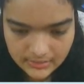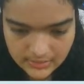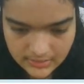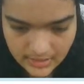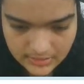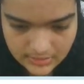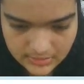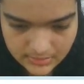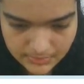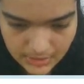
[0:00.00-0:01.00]
let's
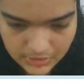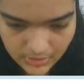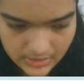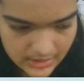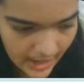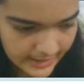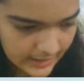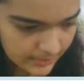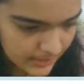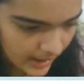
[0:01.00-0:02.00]
just make sure it's
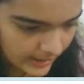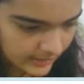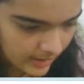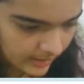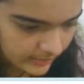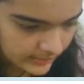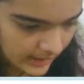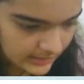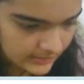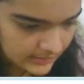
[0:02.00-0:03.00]
hiding behind our
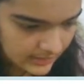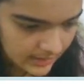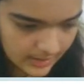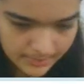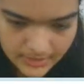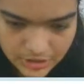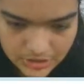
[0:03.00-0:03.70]
image.